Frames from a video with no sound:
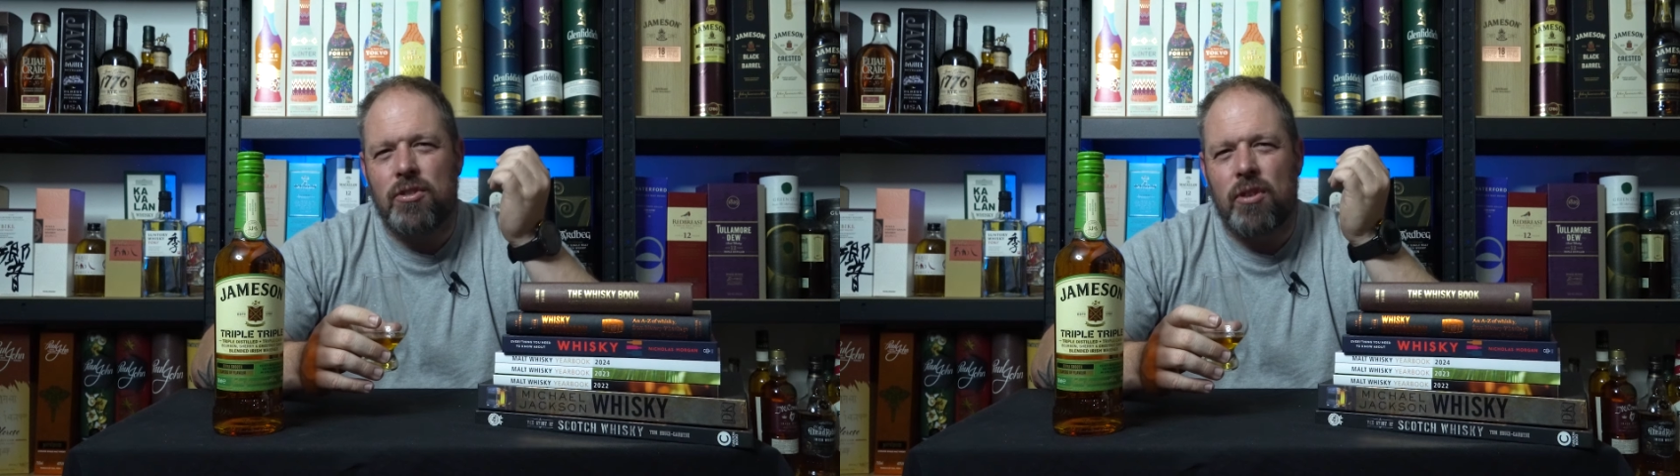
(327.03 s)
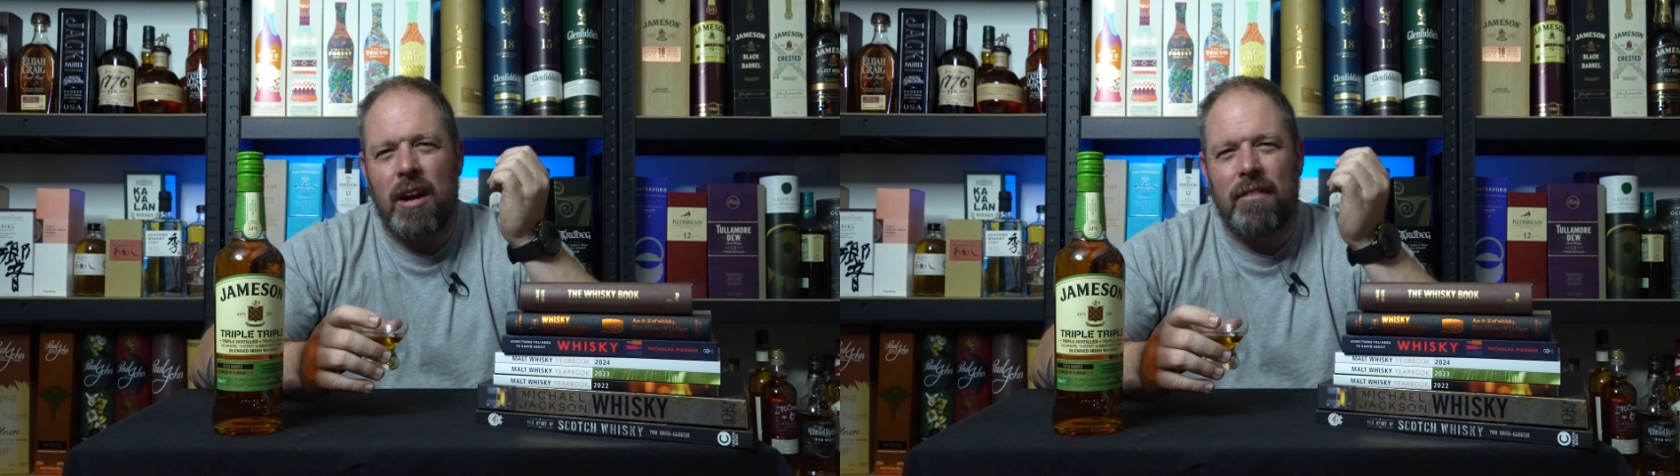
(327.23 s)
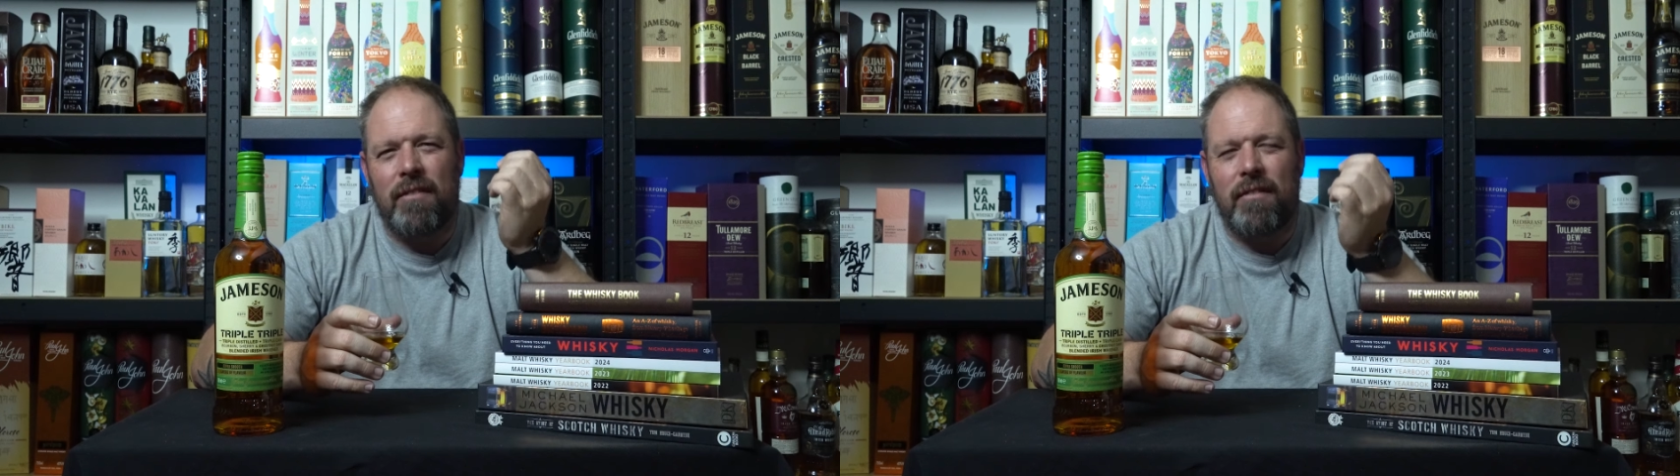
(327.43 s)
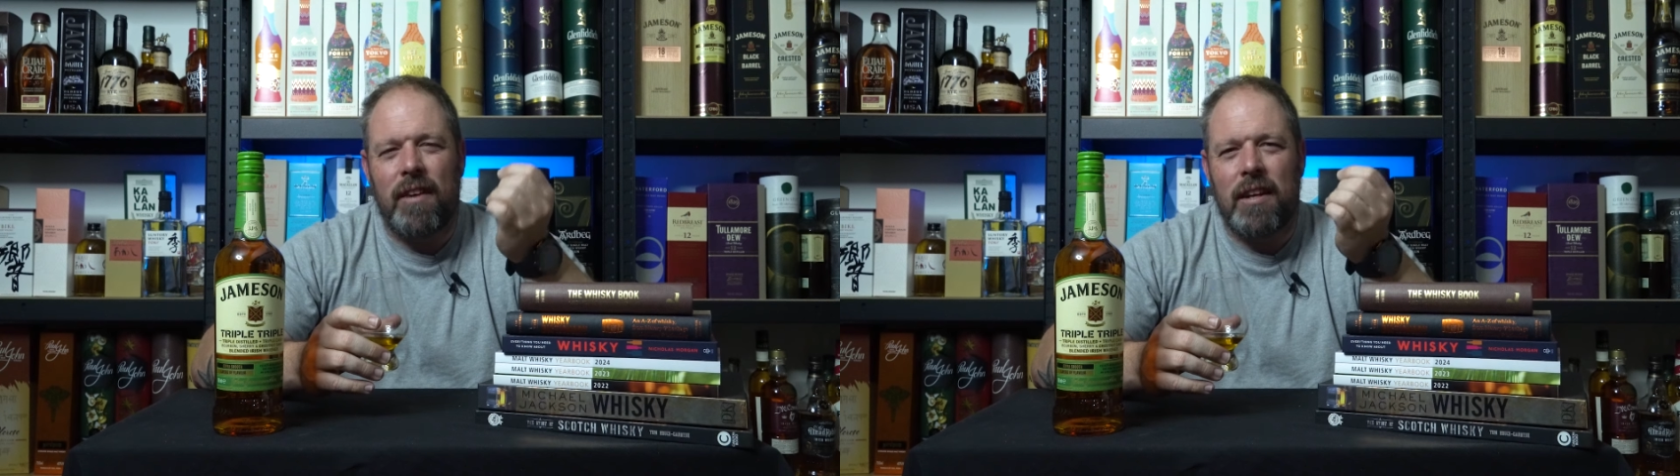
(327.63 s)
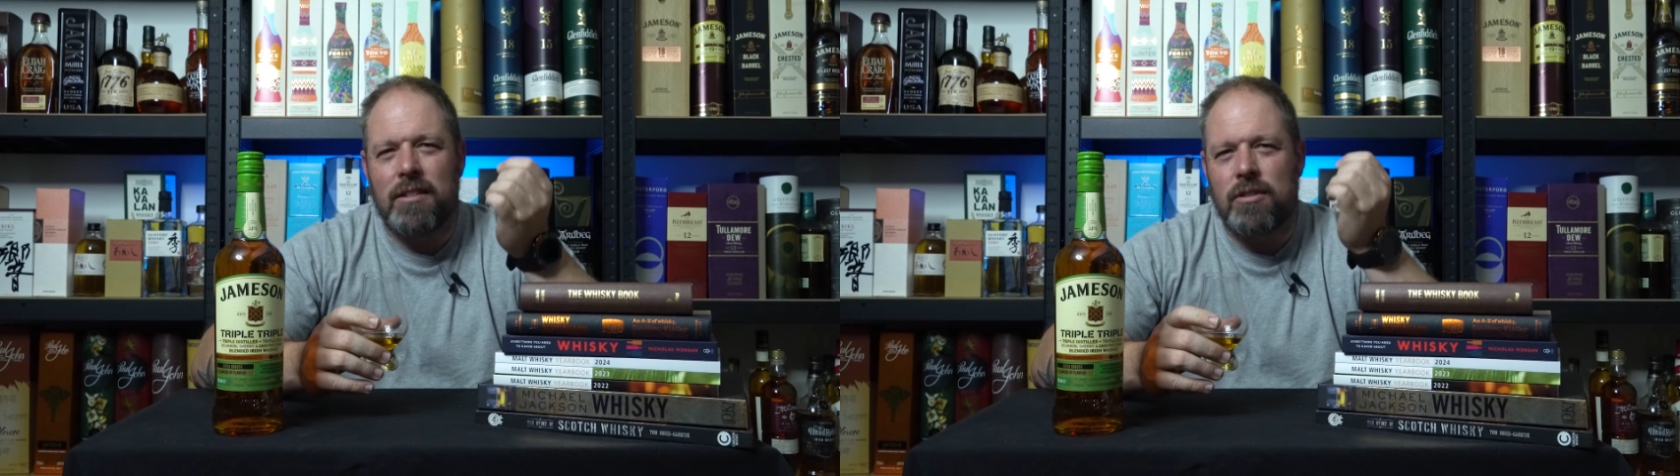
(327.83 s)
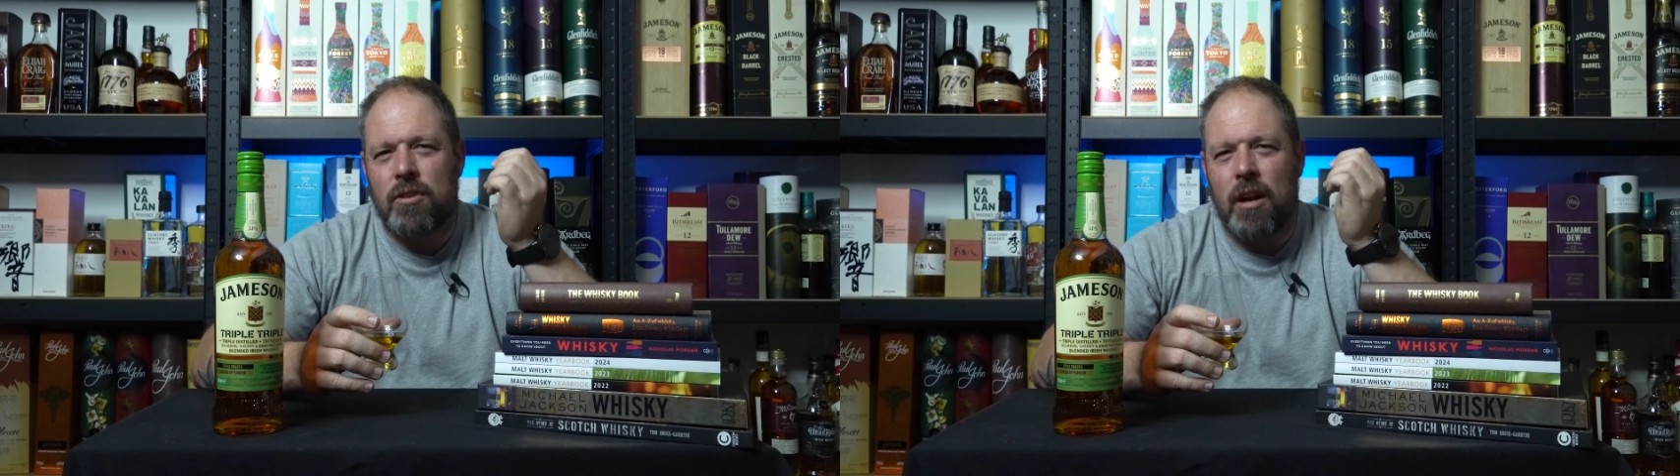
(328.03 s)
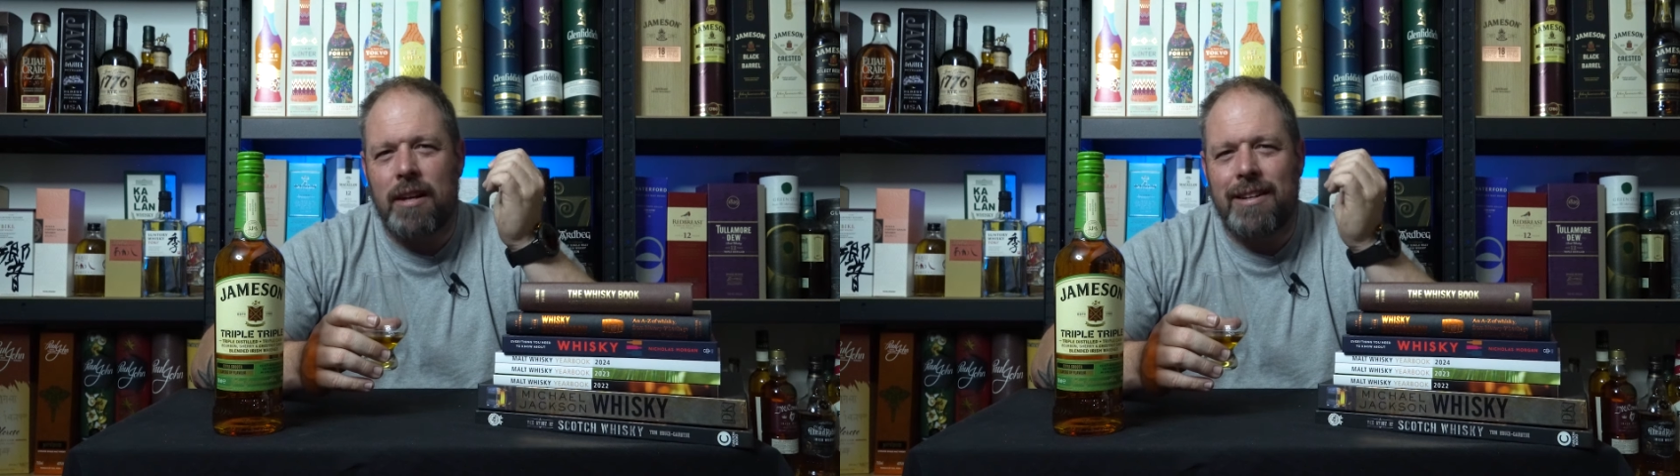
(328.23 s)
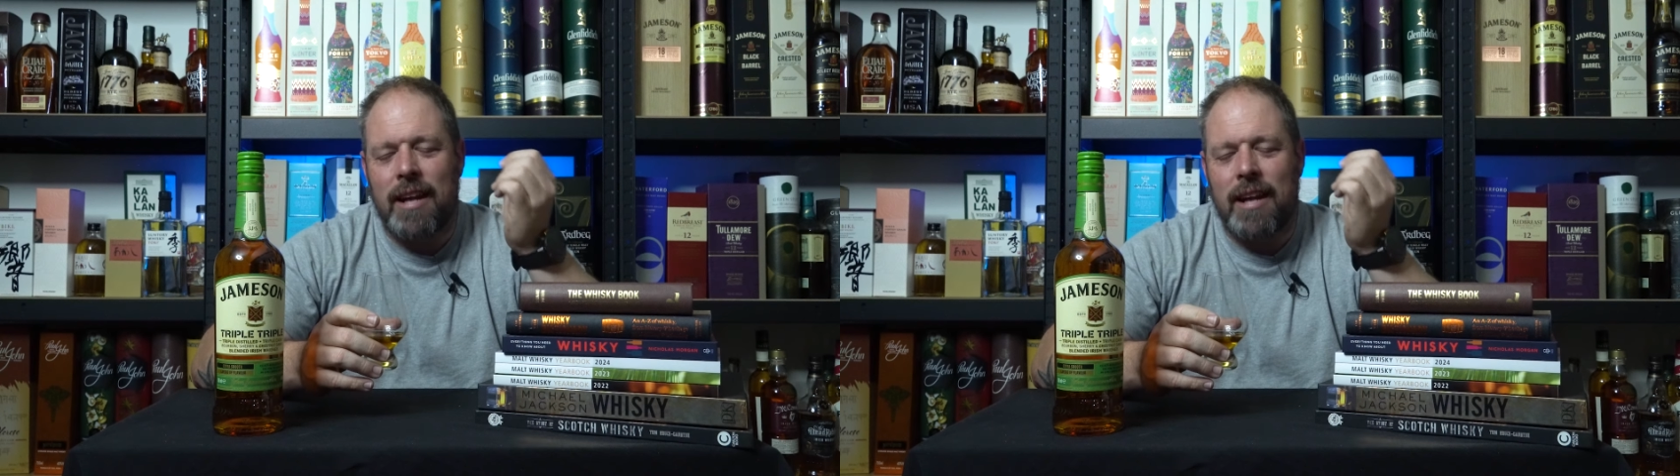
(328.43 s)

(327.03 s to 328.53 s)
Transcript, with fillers: dried figs, dried